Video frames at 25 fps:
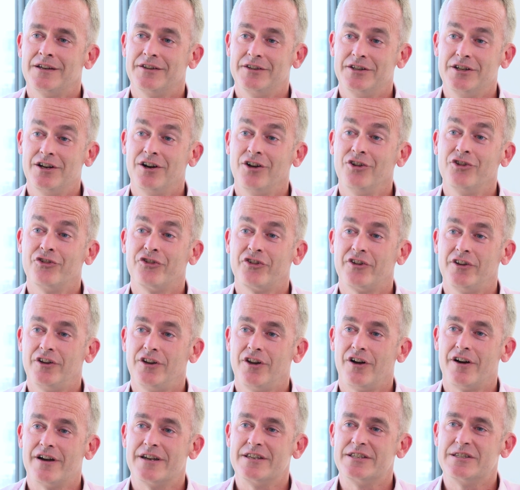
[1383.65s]
The answer
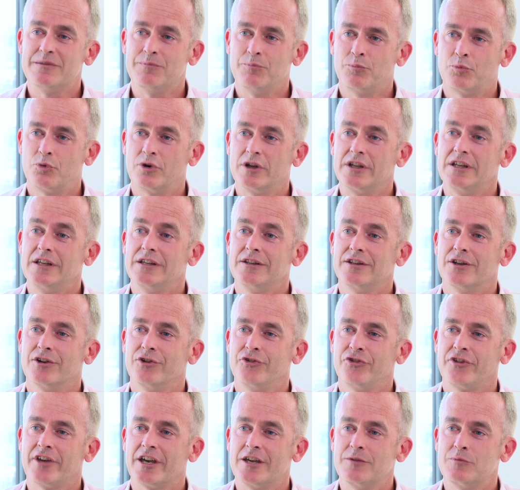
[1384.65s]
lies in bringing
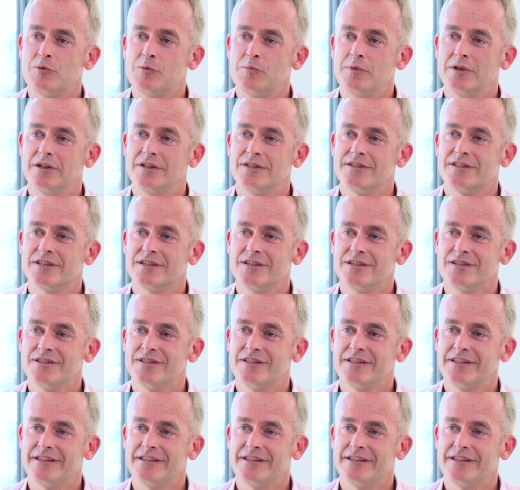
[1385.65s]
those capabilities